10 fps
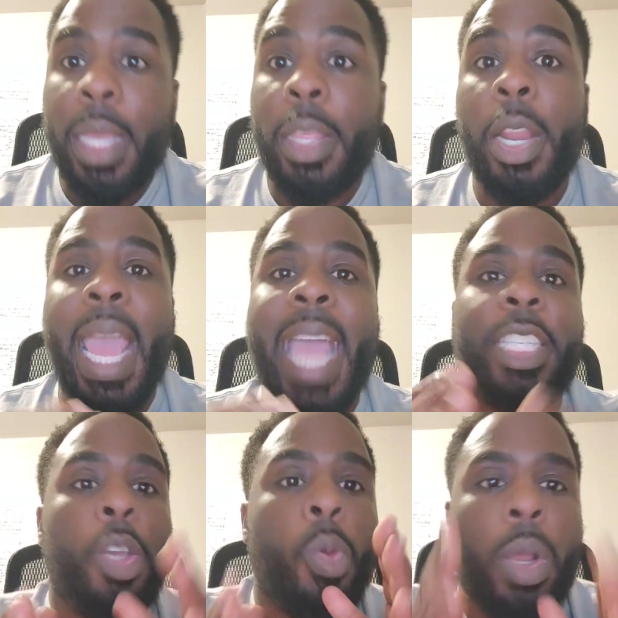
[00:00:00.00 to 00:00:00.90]
They're going to
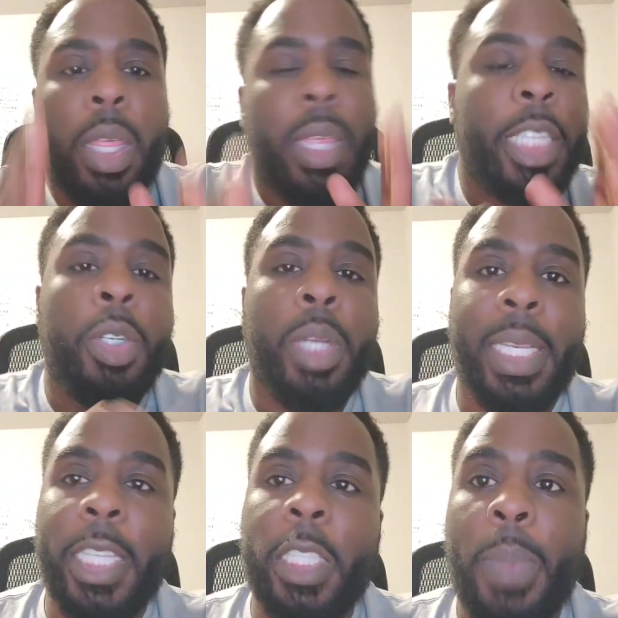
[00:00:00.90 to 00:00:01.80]
ask you, what are the things you
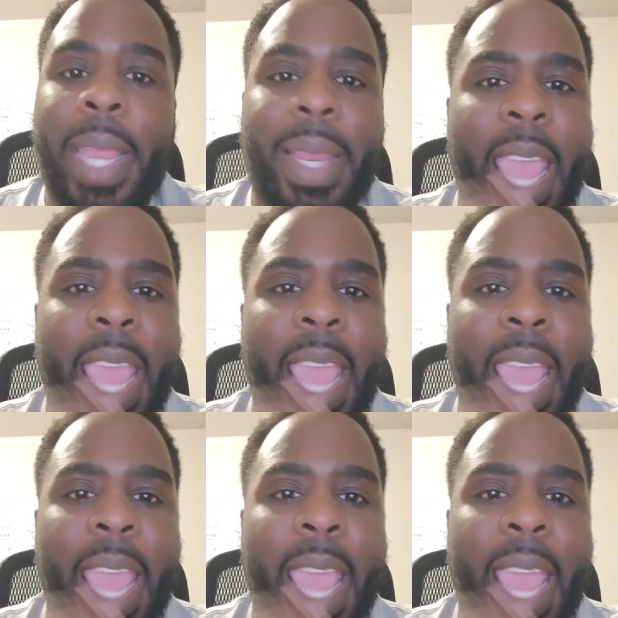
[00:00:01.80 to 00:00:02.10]
anticipate?